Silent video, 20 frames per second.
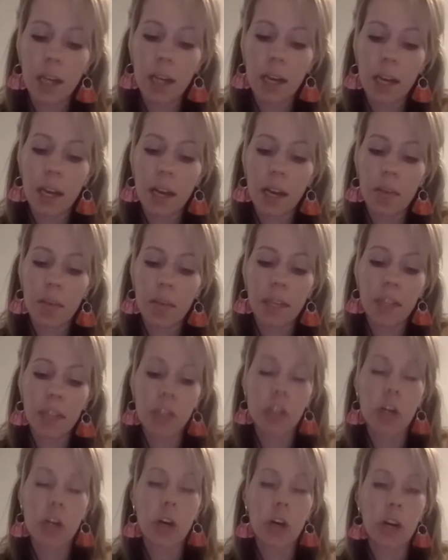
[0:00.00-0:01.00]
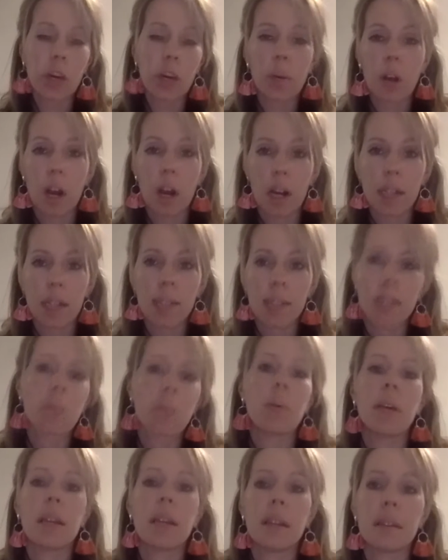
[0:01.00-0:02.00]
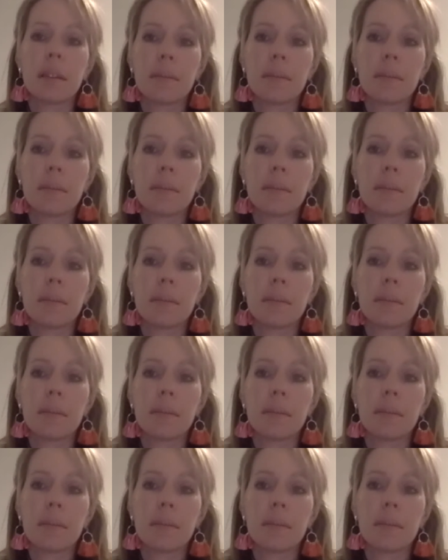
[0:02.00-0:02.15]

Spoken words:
like startup costs a bit.